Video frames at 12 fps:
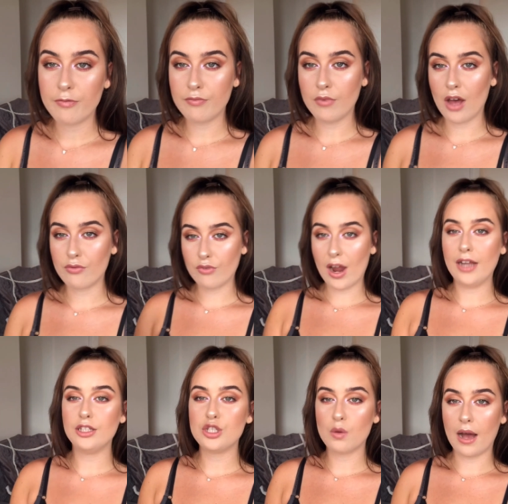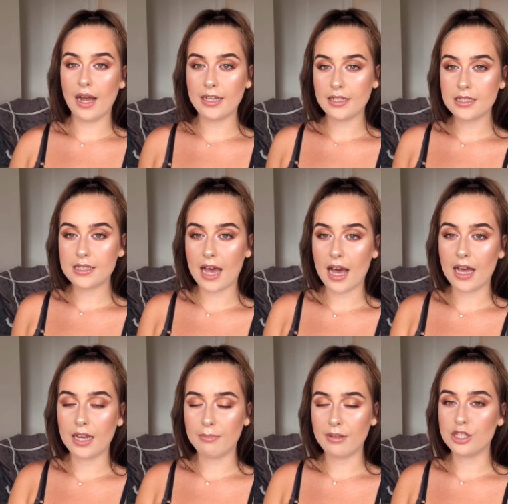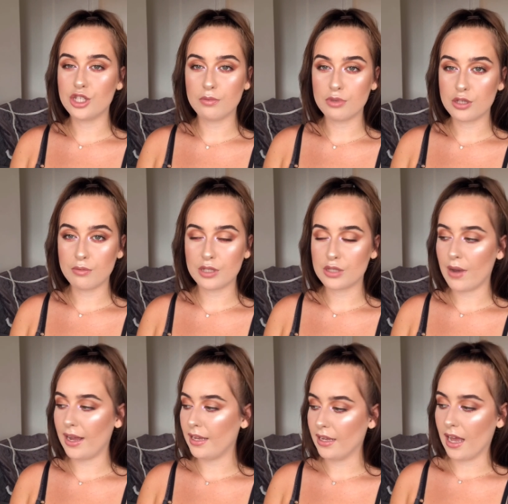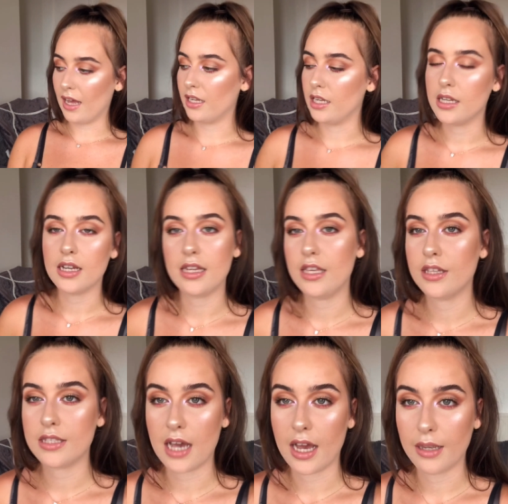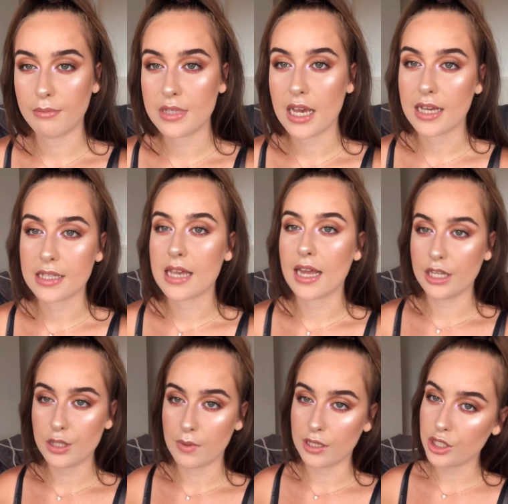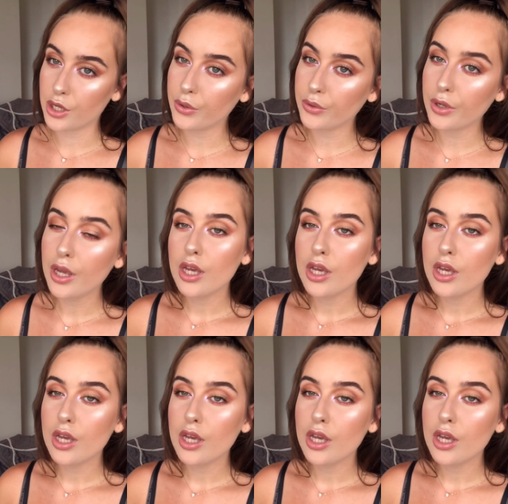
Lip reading: I've ran twice and been super sweaty, and neither times has any sweat shown.